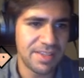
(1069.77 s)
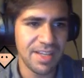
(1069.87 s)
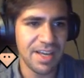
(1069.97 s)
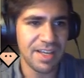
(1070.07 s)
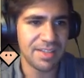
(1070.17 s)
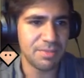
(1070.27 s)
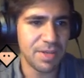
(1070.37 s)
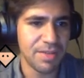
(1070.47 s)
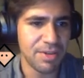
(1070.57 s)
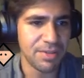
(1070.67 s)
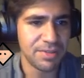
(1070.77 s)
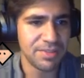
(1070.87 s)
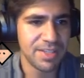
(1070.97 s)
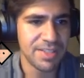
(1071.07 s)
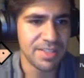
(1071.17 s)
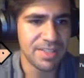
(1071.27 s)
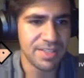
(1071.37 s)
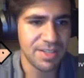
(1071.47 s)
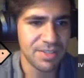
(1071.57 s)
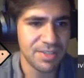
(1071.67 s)
But whatever. That's a
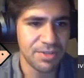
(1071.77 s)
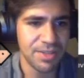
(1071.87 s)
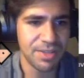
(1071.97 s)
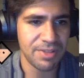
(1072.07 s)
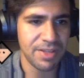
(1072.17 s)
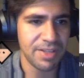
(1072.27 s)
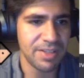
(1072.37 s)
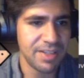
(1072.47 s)
discussion for another day.